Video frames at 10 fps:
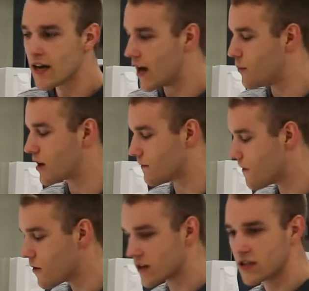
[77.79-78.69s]
and we can
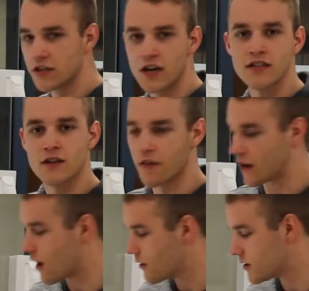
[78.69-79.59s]
focus just on the
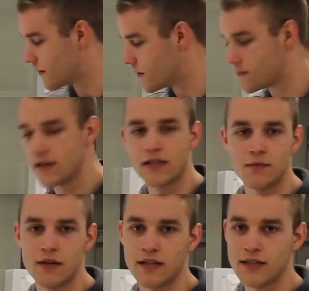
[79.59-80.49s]
colors of the
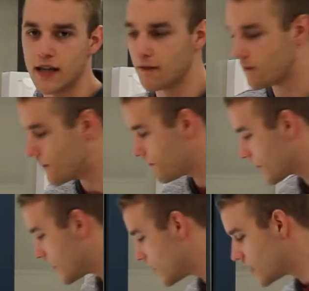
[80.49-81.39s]
PCB itself.
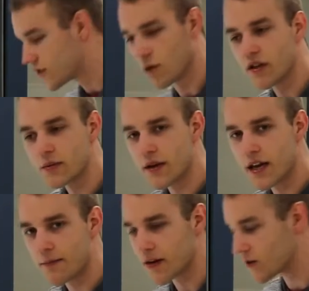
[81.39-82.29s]
So once we
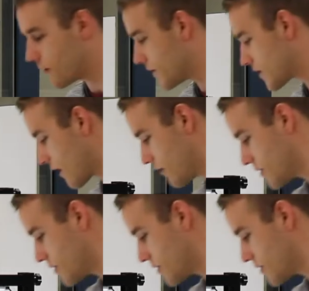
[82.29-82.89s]
get a picture of this color